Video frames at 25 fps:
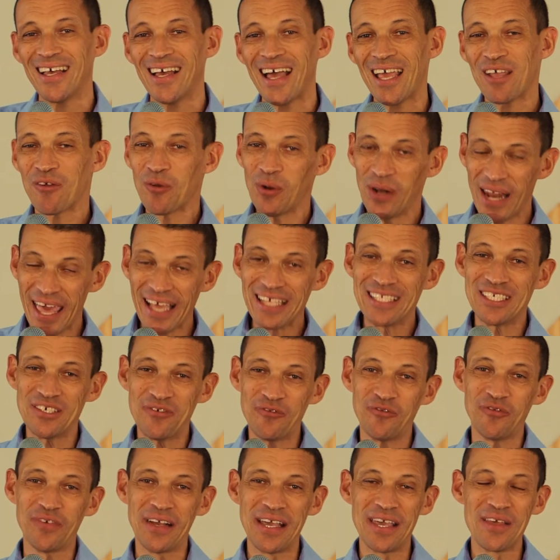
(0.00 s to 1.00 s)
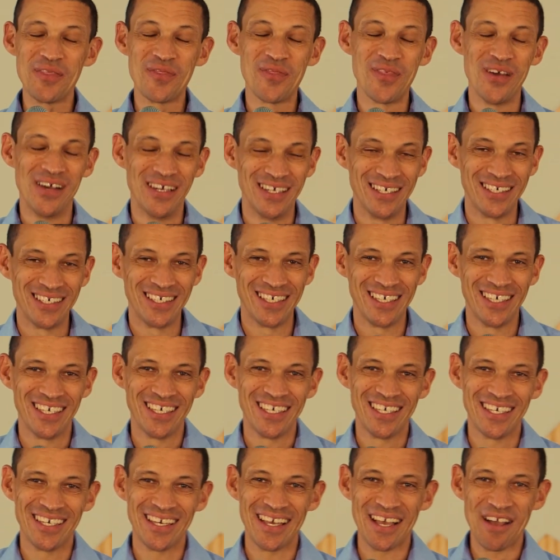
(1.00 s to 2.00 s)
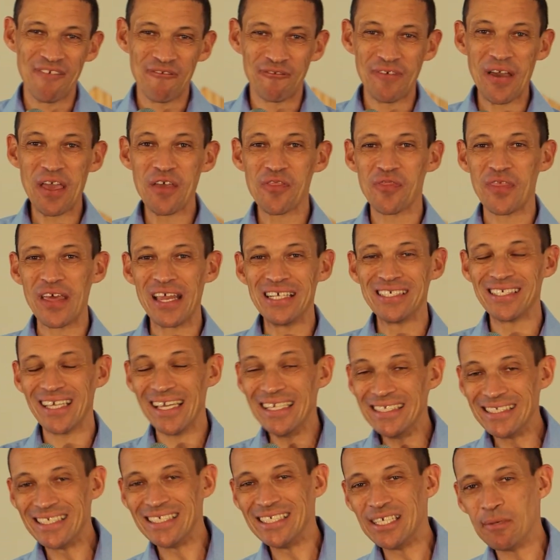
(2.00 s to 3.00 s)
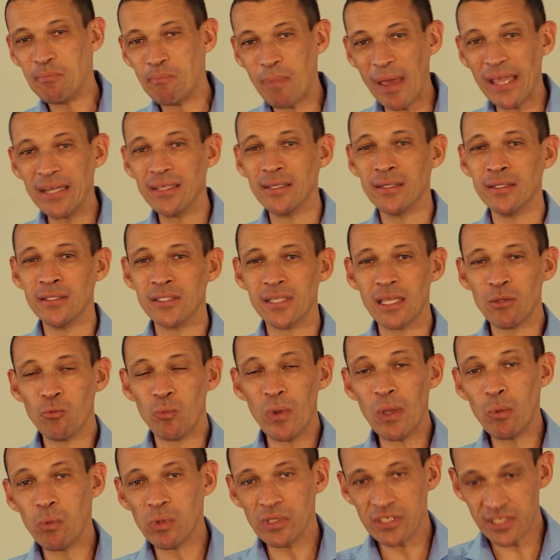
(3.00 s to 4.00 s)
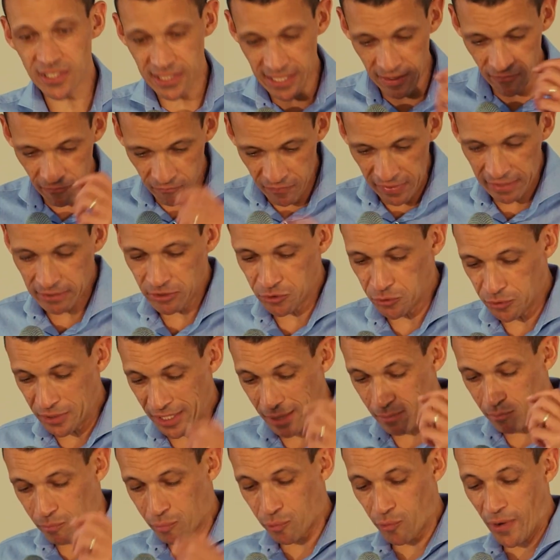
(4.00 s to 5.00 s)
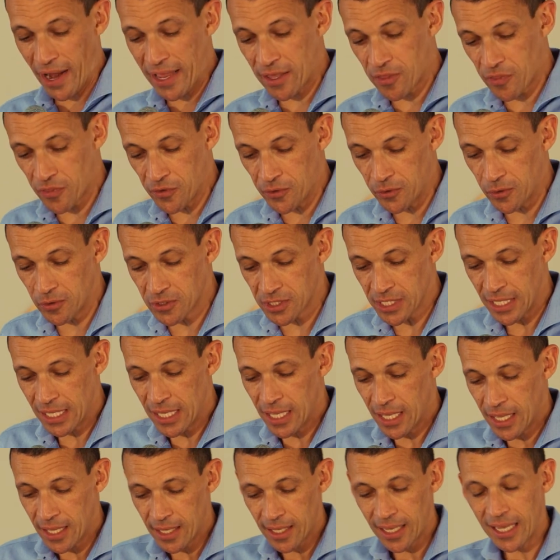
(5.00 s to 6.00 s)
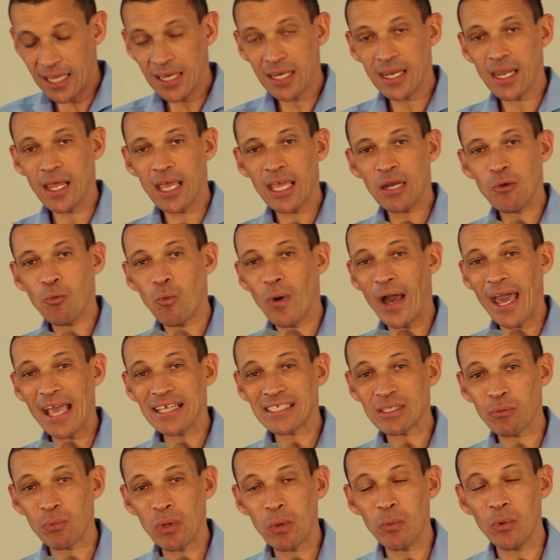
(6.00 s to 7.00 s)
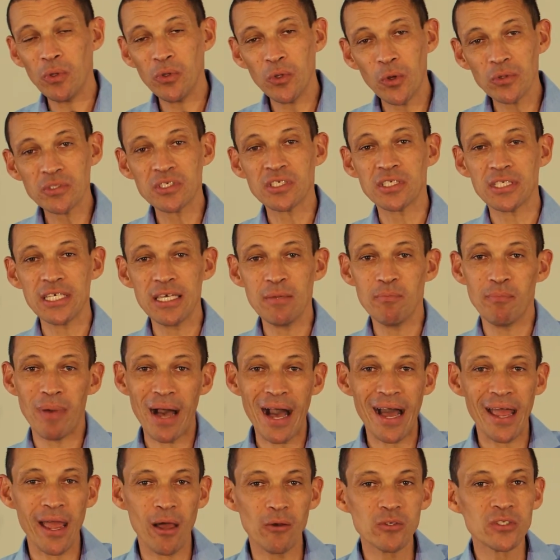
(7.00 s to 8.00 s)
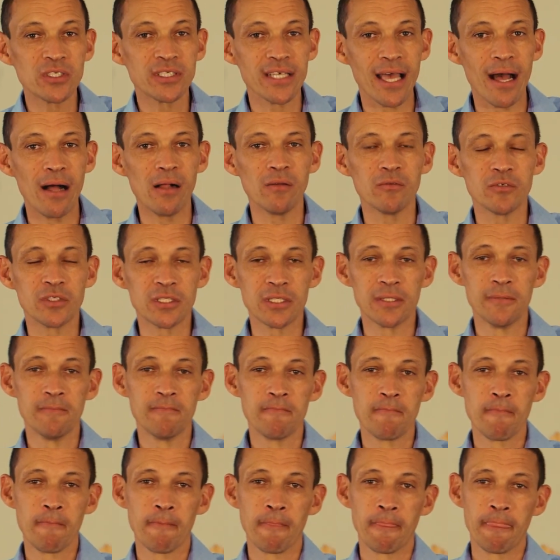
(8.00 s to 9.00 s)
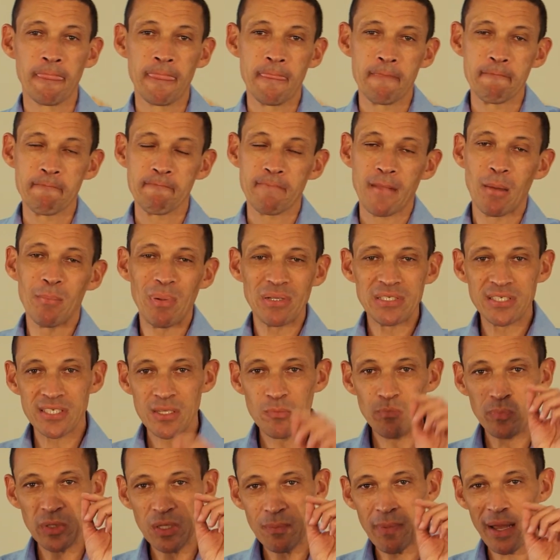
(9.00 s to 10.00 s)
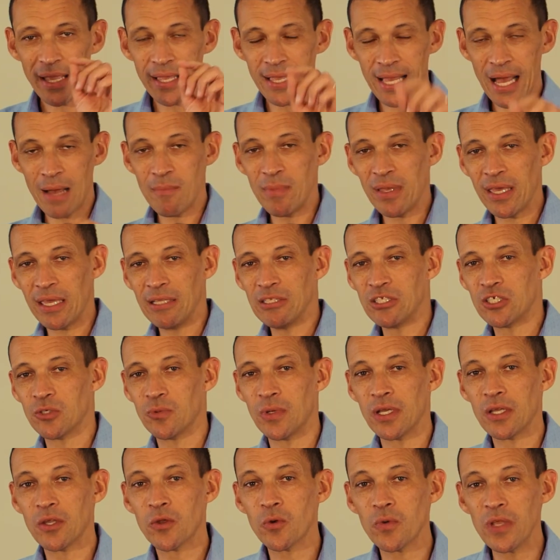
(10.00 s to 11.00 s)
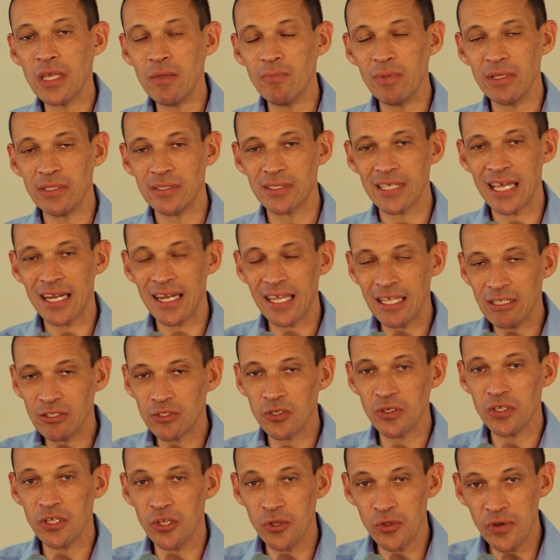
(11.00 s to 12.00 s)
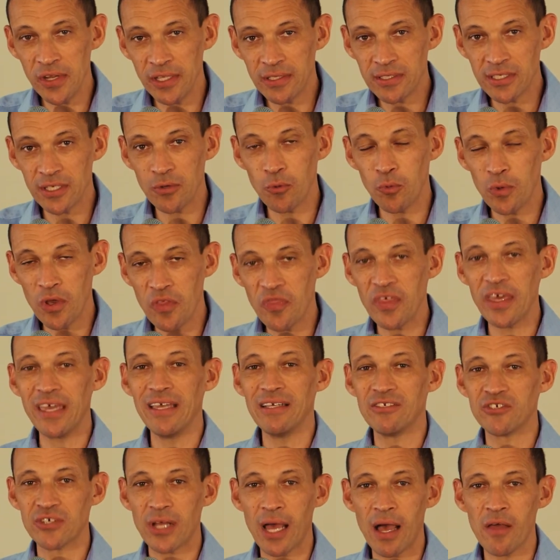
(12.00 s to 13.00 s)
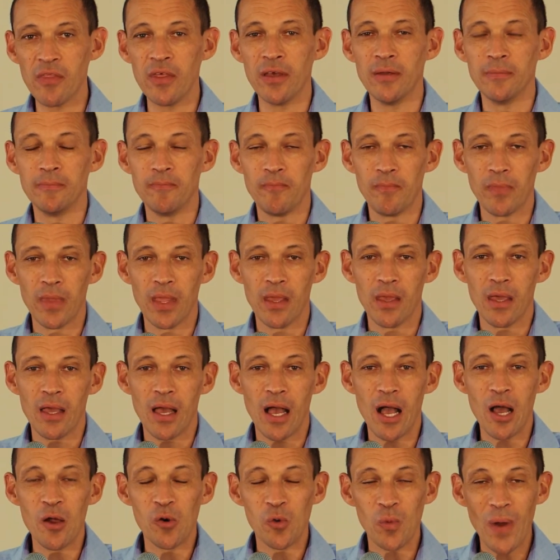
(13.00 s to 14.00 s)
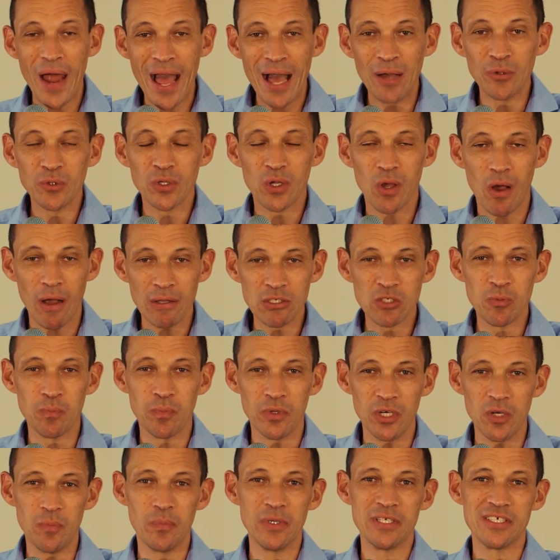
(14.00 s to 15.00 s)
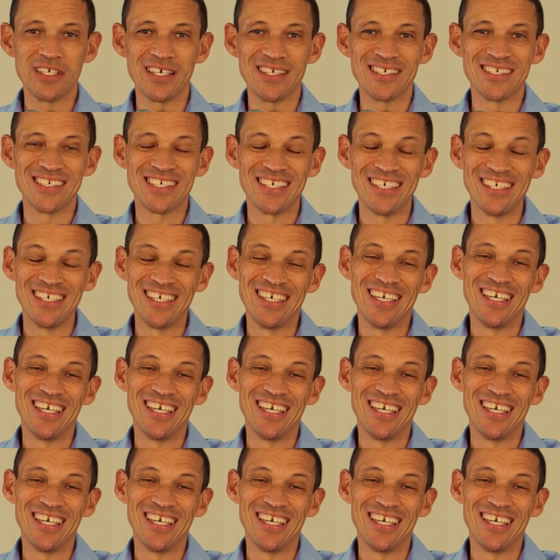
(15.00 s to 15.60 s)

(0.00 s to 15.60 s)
a collective faith, a faith that is interdependent, that we will see victory and breakthroughs in ways that we will not see by ourselves, but simply by coming into agreement and into unity with each other around God's purposes.